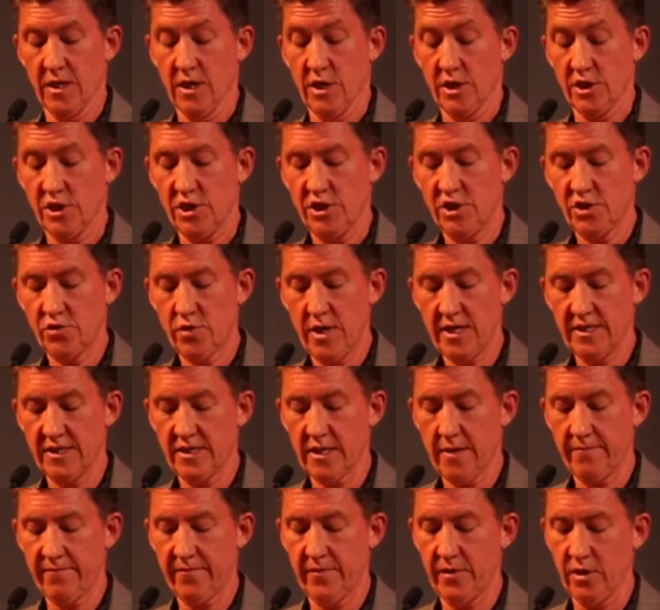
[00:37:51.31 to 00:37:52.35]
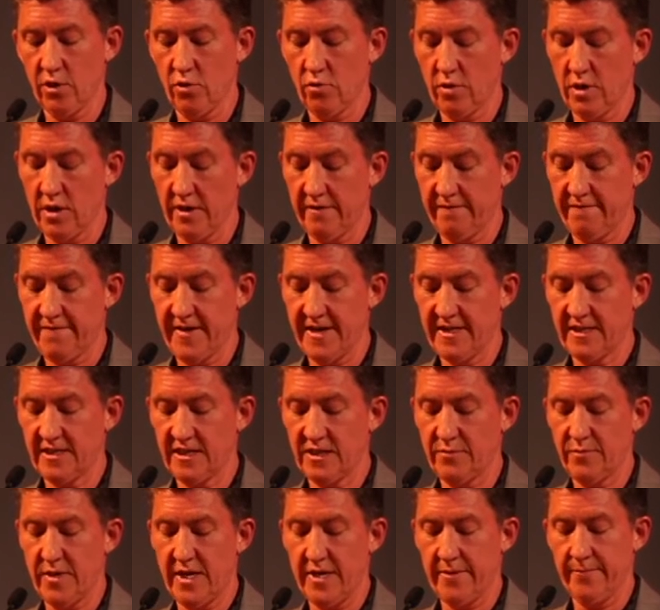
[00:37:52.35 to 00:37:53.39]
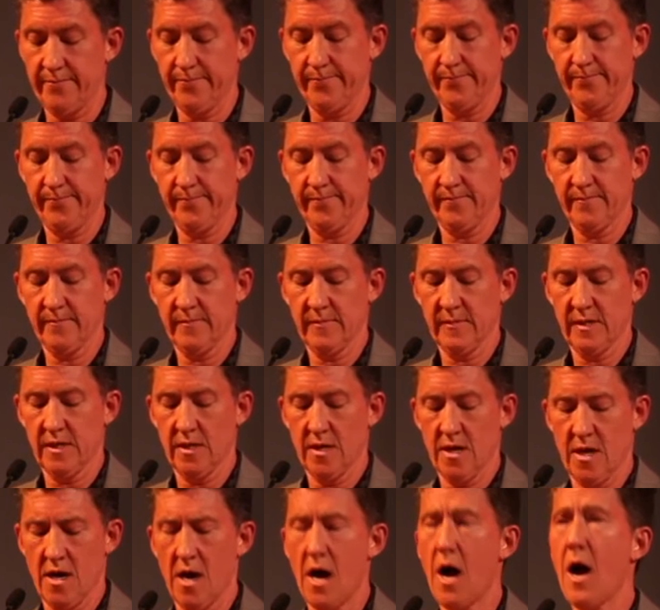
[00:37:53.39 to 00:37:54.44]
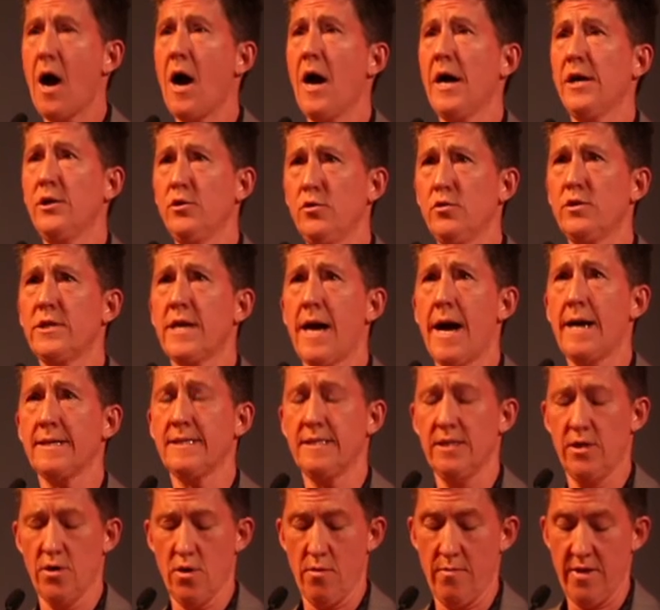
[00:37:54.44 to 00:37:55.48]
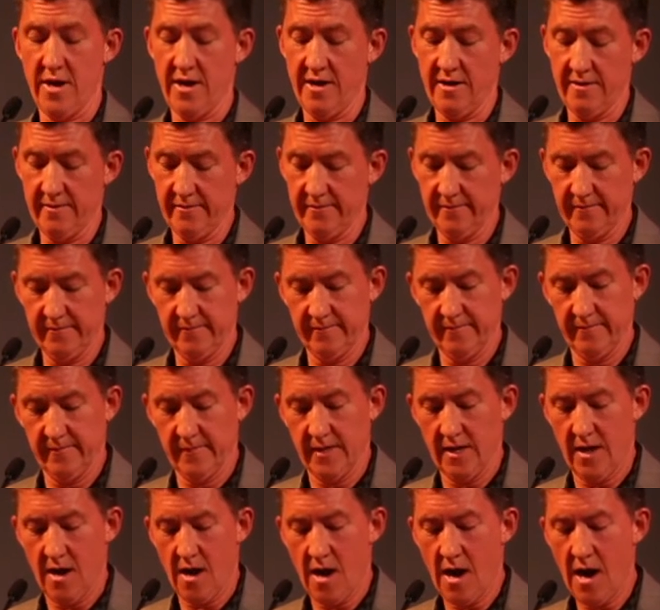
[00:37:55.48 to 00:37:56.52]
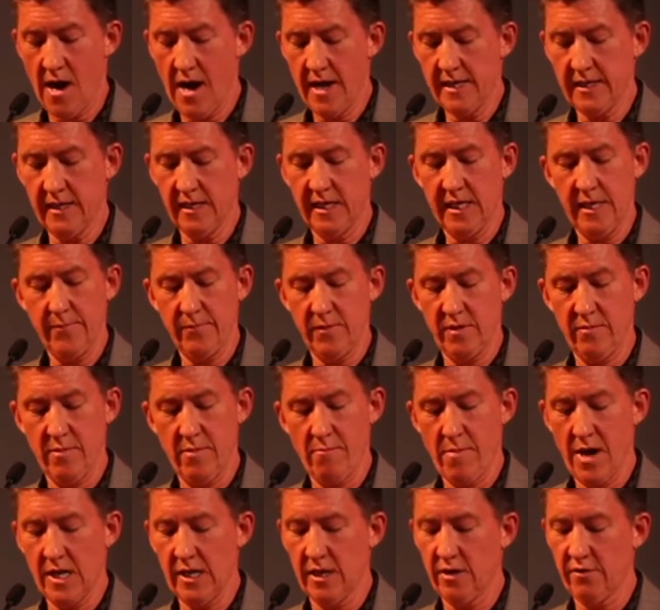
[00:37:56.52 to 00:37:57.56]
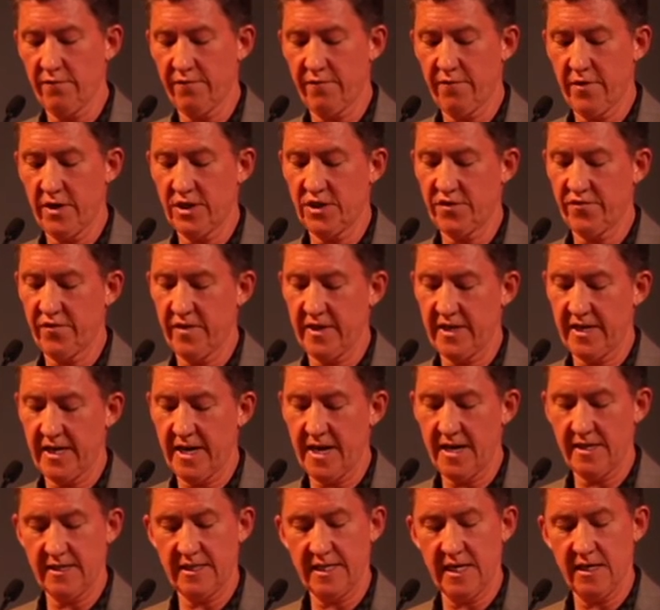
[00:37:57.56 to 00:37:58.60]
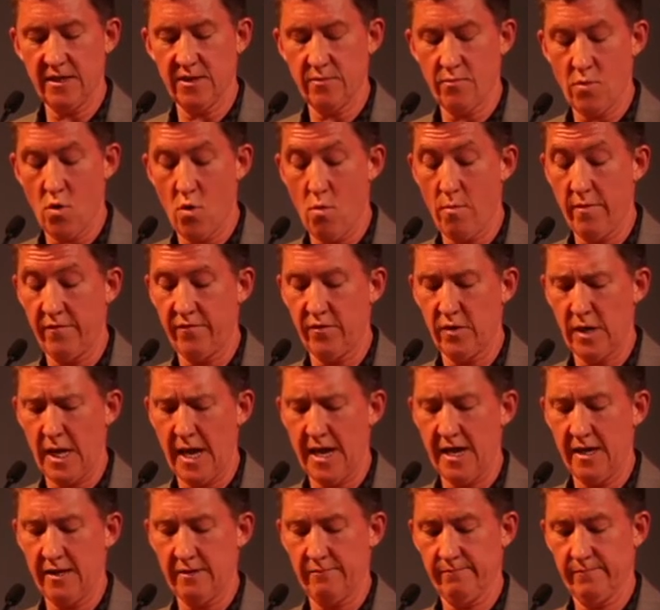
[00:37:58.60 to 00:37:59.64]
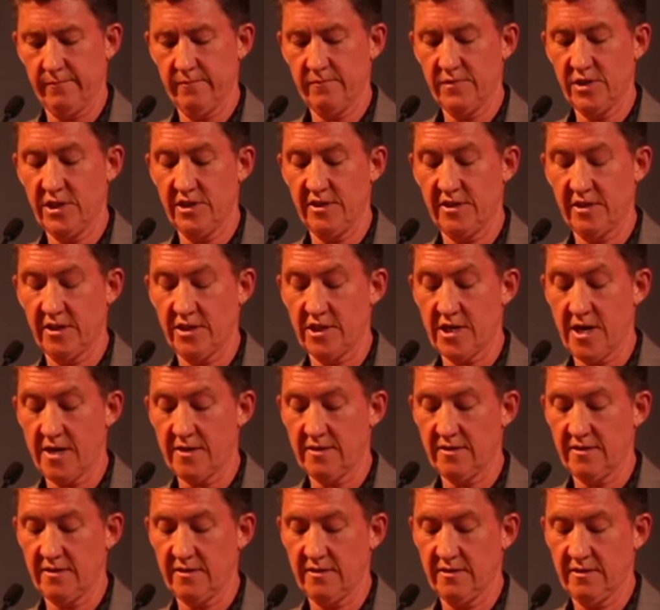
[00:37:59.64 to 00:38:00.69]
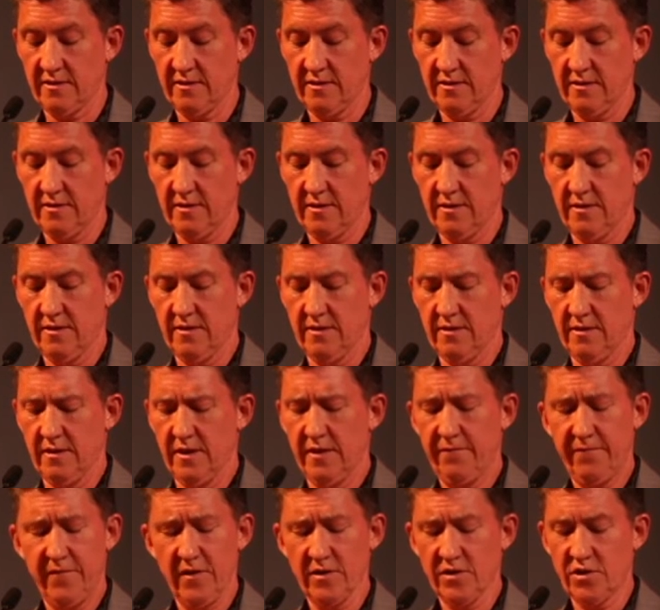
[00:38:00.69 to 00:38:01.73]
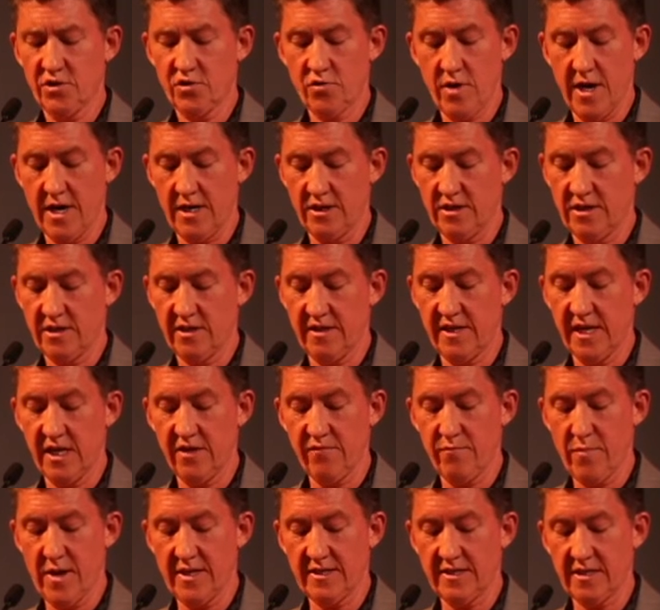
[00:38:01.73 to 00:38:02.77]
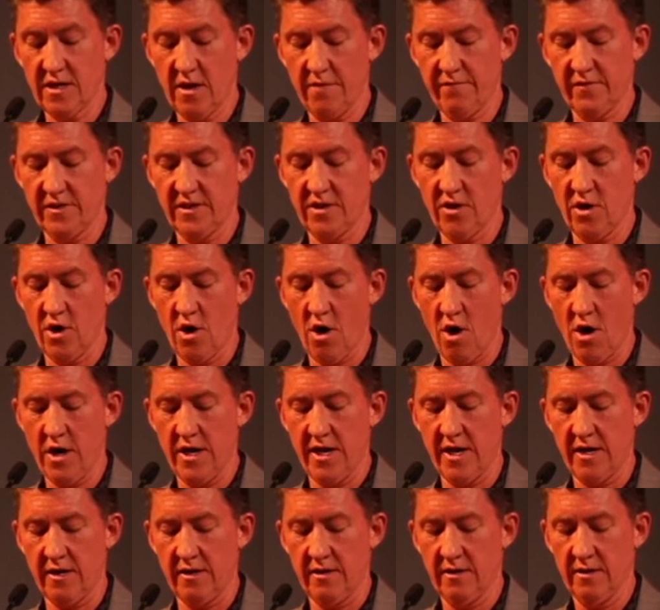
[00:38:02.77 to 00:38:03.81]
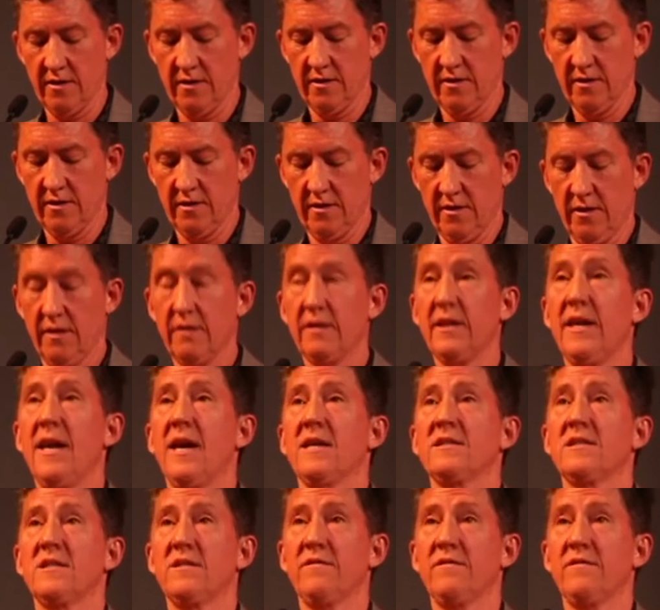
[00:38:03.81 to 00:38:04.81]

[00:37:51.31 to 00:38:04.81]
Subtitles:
She straightens up from the grill and faces me. "I do taxidermy. I can keep them in my little fridge for the day and take them home if you like," she suggests. It feels strange to think of myself as their guardian, the next